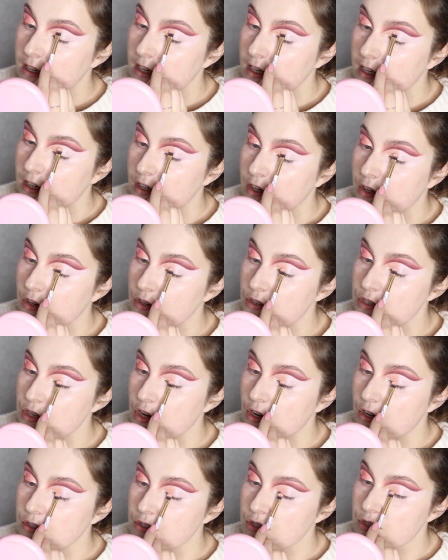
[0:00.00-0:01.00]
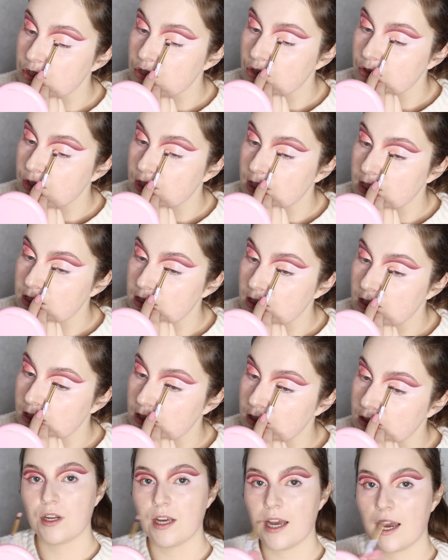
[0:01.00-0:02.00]
and it goes on so easily.
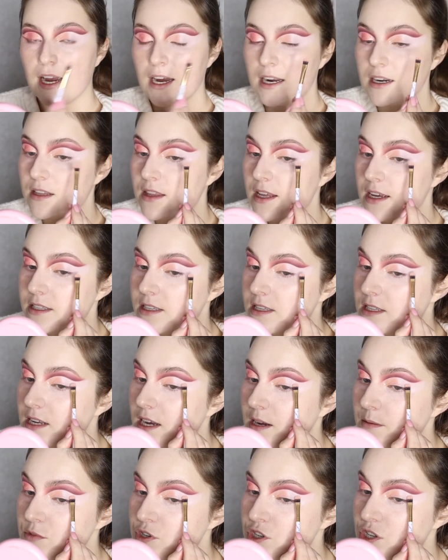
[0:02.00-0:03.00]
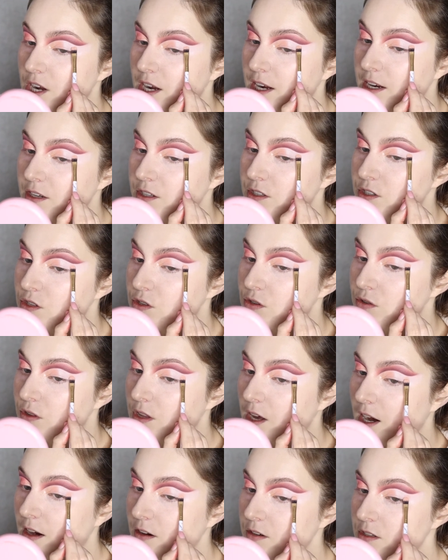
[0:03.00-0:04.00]
I'm gonna add that same shade to
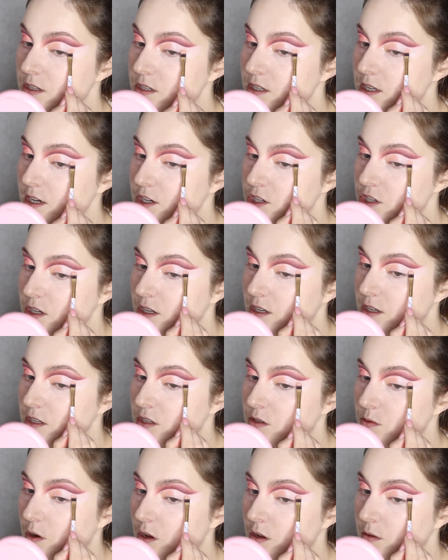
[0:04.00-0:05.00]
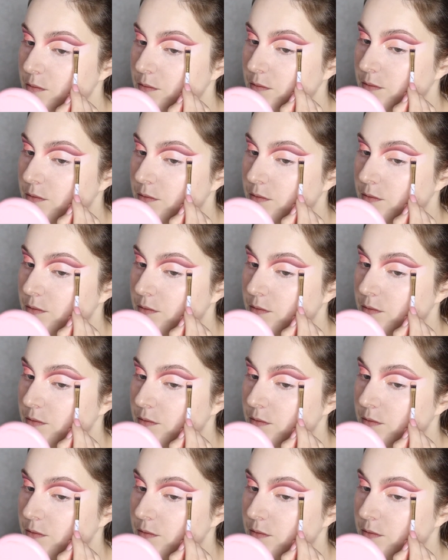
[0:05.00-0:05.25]
the outer section here as well.